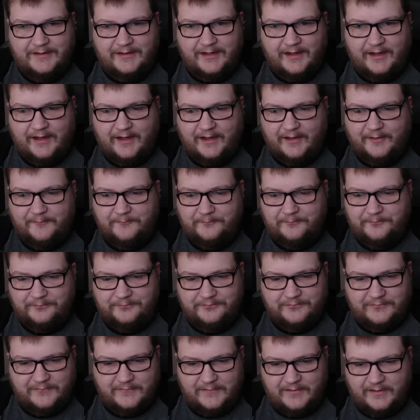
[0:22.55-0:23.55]

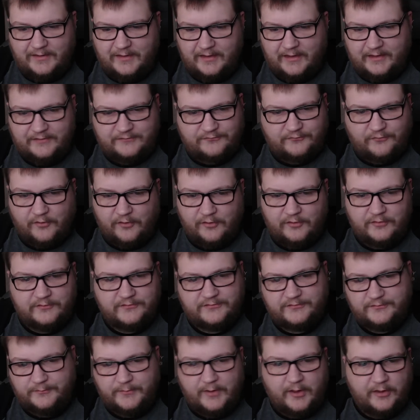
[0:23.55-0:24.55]
Um, as far as
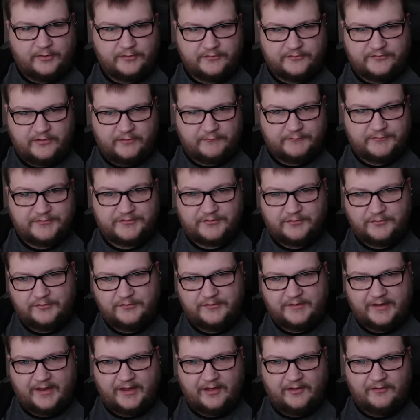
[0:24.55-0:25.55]
some other stuff that's
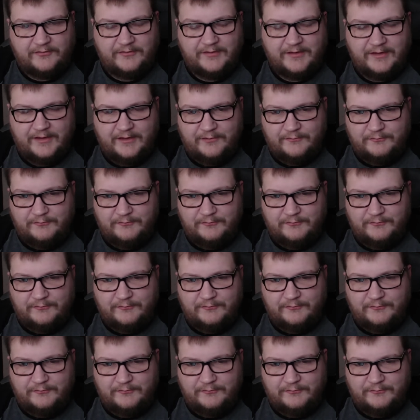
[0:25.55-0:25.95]
going down,